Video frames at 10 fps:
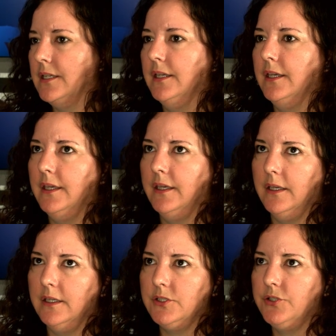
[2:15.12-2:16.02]

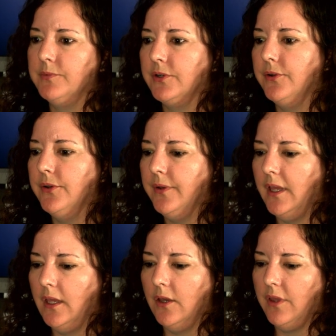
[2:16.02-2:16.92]
Said, tomorrow
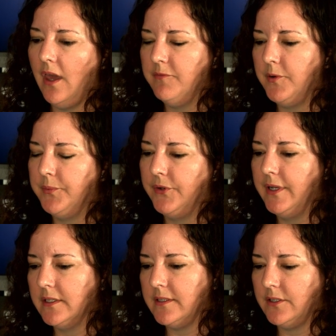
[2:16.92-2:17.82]
we have prepared
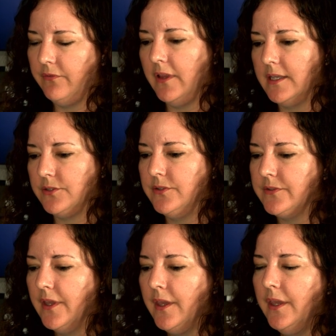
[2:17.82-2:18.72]
a set of
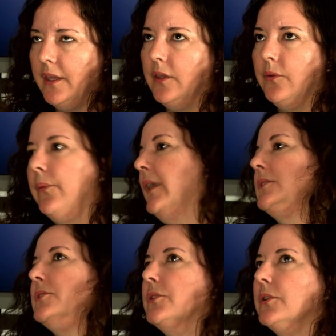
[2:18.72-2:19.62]
lessons in
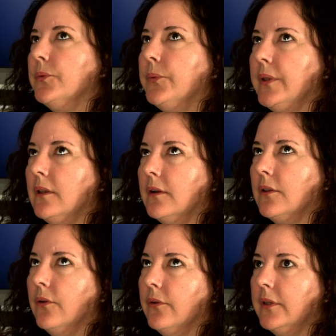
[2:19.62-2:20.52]
which we are
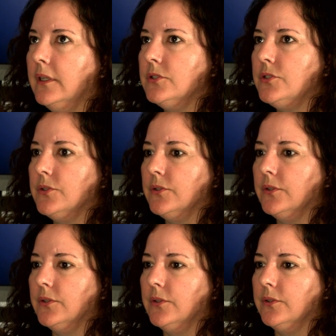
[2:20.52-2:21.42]
going
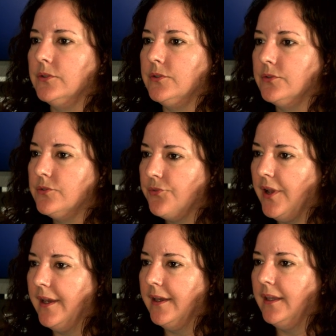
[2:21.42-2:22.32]
to
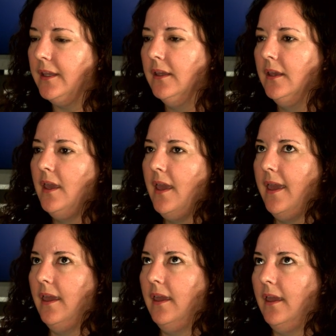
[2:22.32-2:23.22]
try
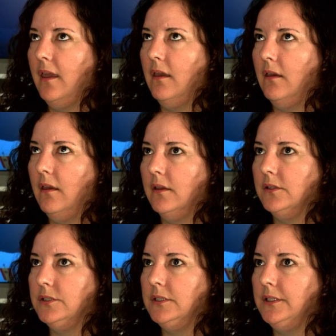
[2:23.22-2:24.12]

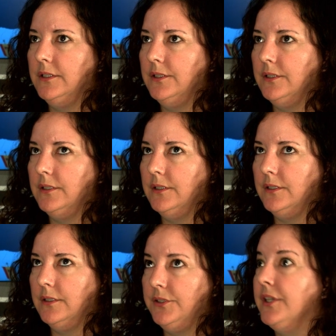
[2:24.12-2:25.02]

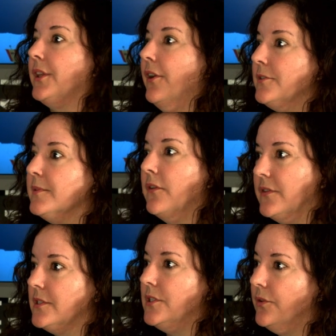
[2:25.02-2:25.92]
the encouragement of
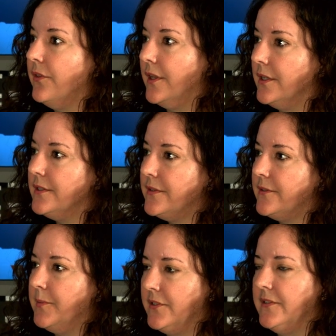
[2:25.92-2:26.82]
students'
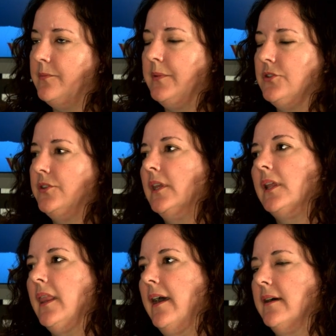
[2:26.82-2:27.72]
participation in
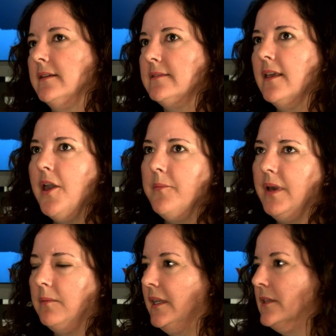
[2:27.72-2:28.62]
class
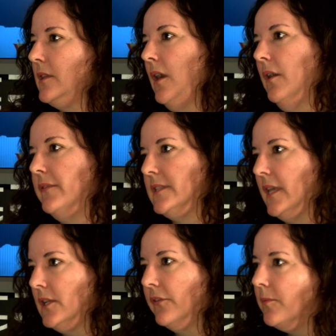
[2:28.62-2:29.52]
by means of a
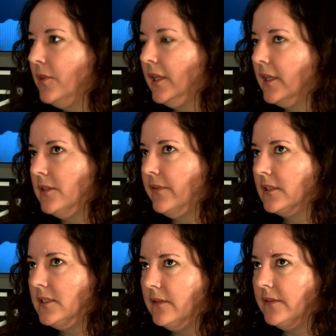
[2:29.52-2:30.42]
set of communicative
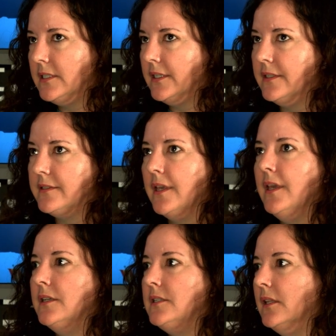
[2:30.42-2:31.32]
activities
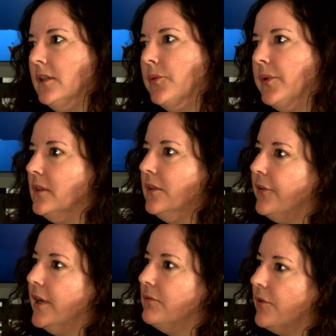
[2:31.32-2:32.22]
dealing with
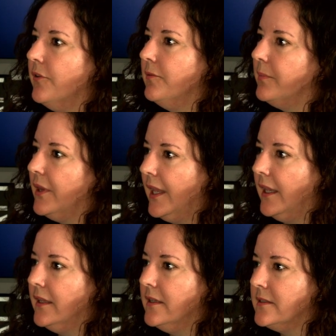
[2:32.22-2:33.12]
different role
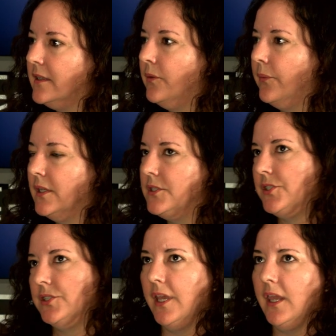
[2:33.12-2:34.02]
plays in
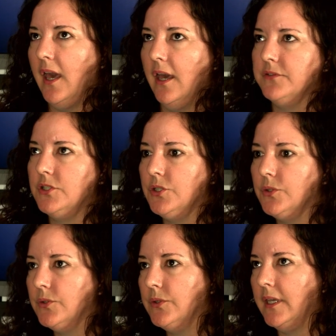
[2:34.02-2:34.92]
which they have
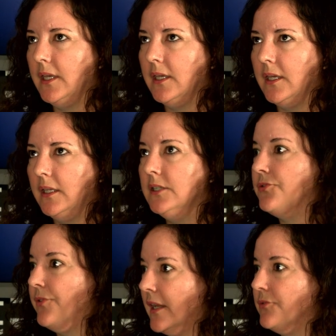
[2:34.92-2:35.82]
to
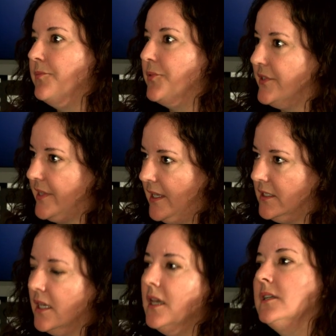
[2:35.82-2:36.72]
interact,
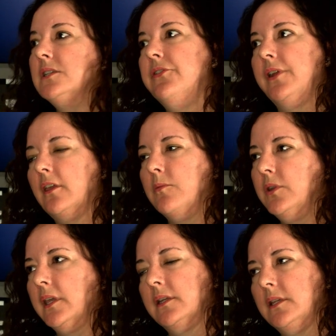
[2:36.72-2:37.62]
represent different
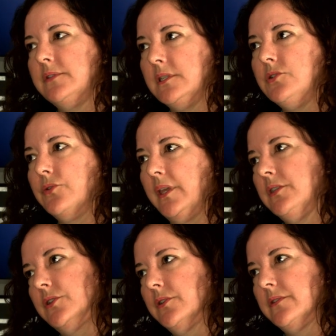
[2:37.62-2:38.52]
communicative
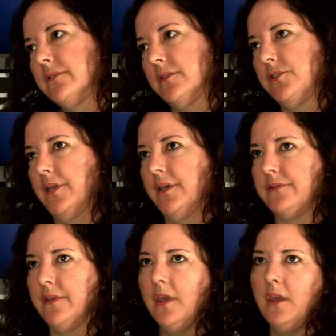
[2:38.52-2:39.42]
situations, such
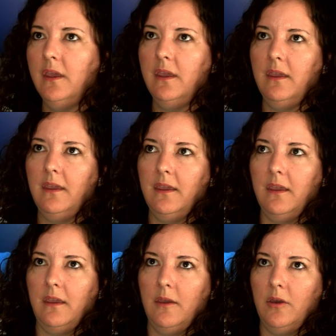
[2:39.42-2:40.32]
as
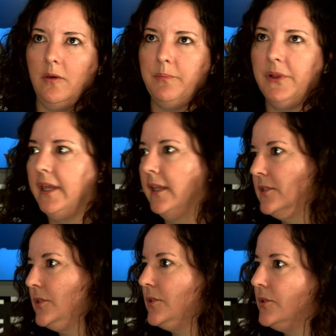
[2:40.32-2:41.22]
a
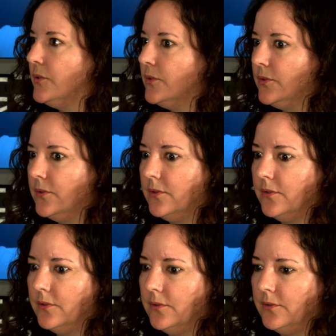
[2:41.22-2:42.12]
place
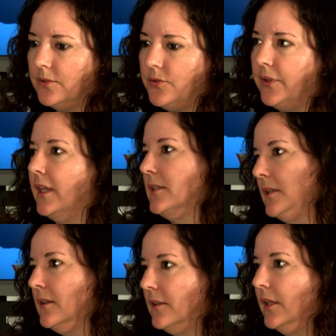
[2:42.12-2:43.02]
to get
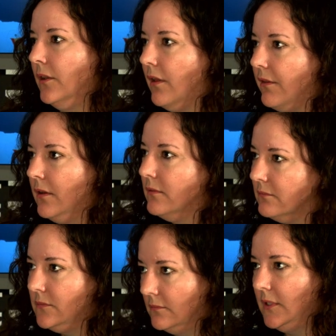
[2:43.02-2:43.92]
the other
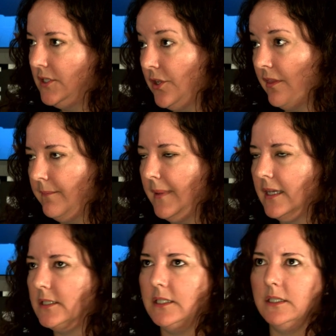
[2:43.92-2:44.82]
each other
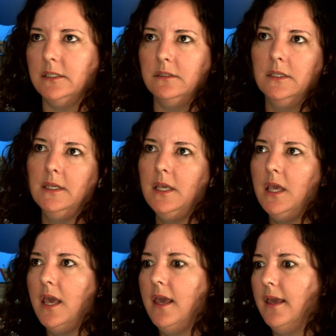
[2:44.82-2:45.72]
better,
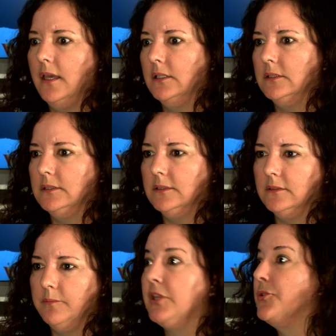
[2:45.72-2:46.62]

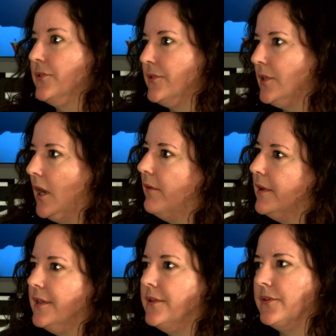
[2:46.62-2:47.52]
and picture
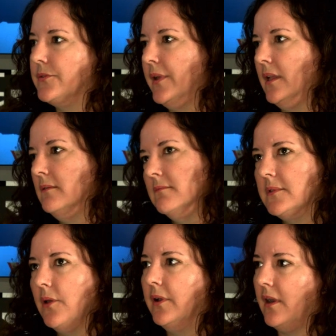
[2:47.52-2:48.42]
stories as well,
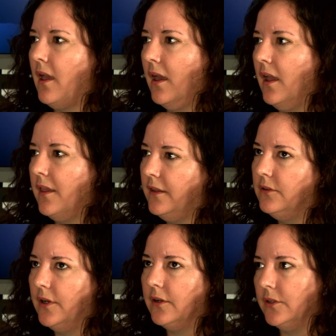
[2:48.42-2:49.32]
so on. I think
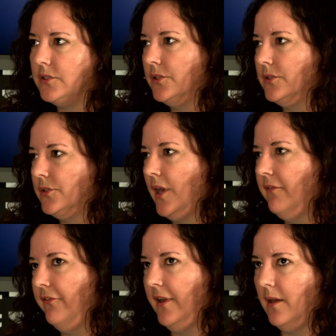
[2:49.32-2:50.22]
they are going to
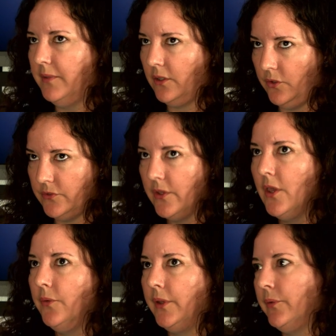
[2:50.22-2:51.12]
have fun because
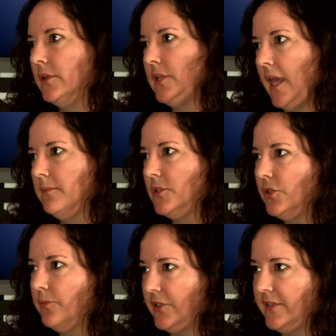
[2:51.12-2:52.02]
we want them
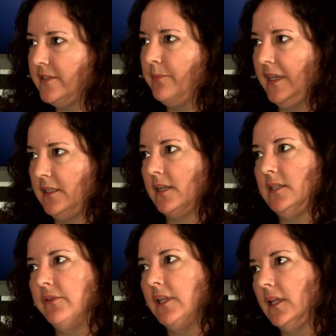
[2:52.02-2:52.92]
to participate
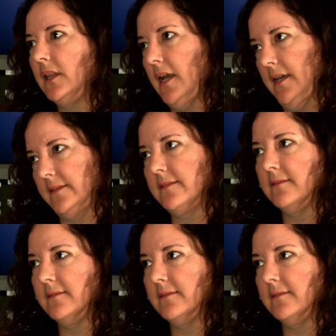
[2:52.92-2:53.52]
actively in class.